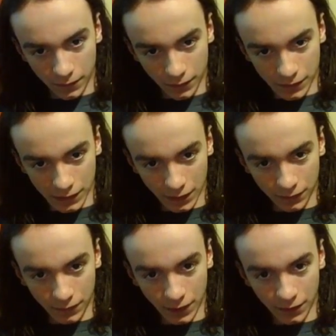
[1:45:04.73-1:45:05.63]
So
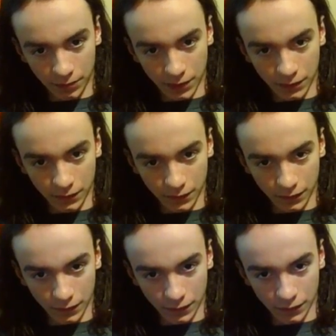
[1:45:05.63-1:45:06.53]
I've been
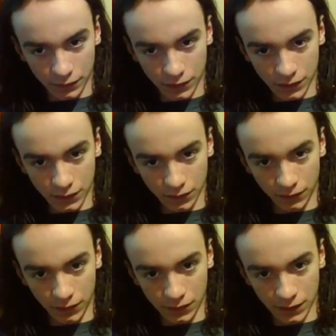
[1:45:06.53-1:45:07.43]
just sort of
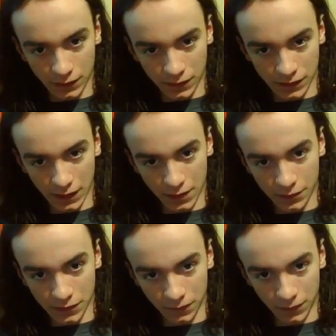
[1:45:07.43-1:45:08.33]
using this game as
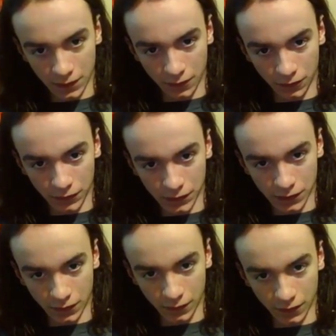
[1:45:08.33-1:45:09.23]
a vehicle to
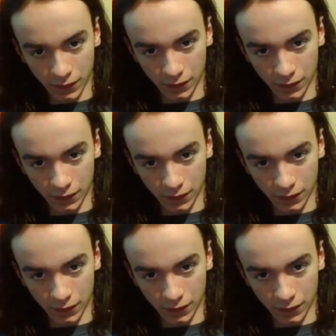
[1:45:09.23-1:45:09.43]
talk.